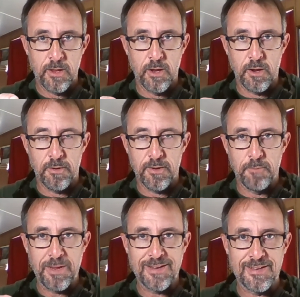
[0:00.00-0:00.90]

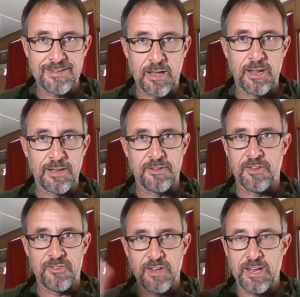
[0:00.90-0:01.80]
It makes it sound like that
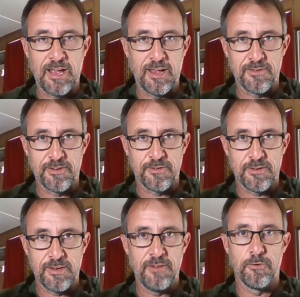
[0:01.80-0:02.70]
the state has
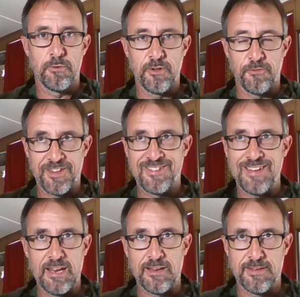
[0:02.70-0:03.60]
this evil, the
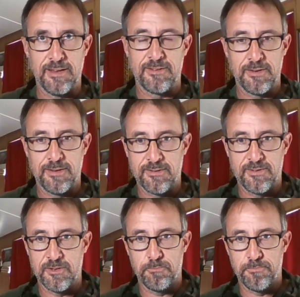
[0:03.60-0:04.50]
state exists. It
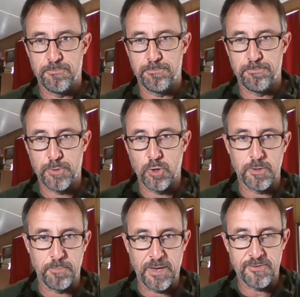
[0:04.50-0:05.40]
exists
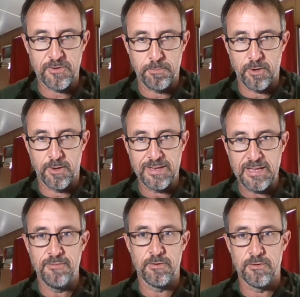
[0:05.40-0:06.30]
purely based upon
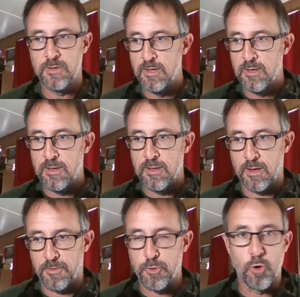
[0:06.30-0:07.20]
evil,
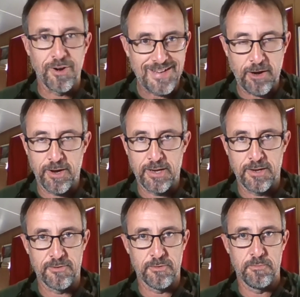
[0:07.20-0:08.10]

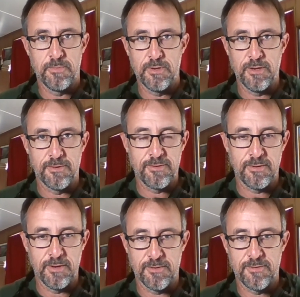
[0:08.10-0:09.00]
authoritarianism. It
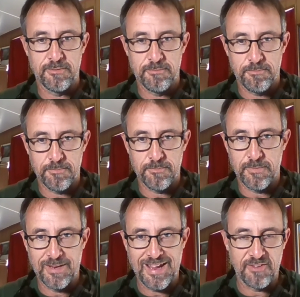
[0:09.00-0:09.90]

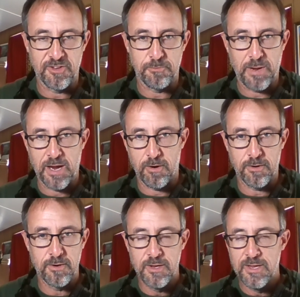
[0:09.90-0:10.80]
has this
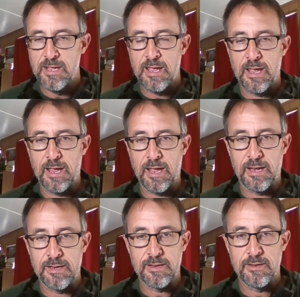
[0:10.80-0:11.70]
power,
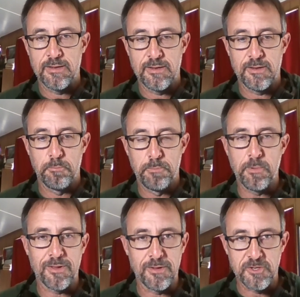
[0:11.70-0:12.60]
and
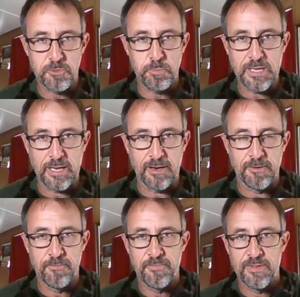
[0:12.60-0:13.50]
biblically speaking,
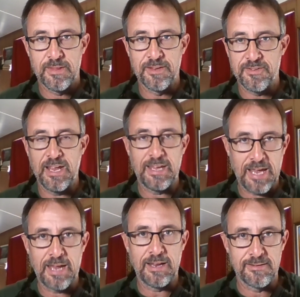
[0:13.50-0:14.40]
the
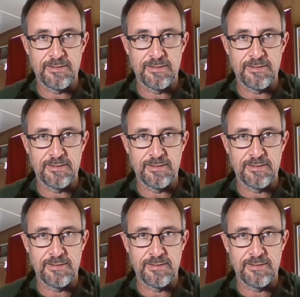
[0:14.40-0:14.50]
state can